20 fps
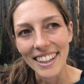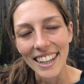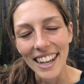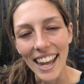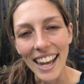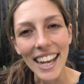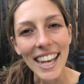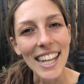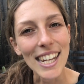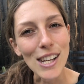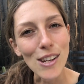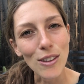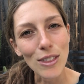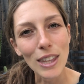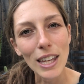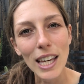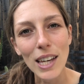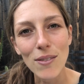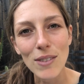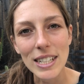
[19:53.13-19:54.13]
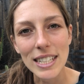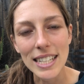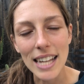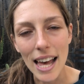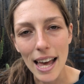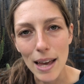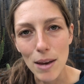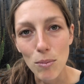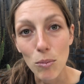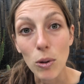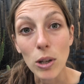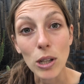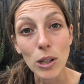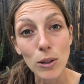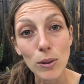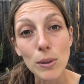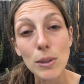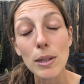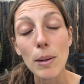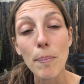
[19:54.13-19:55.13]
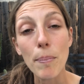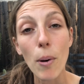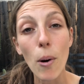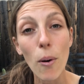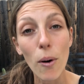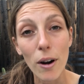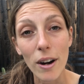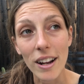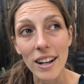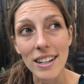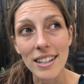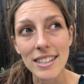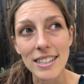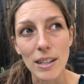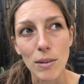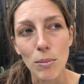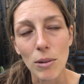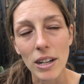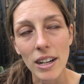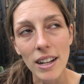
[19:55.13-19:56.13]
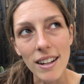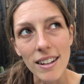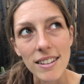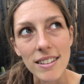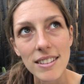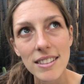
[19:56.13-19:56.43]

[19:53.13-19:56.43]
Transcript: And can you think of a time when you supported someone else?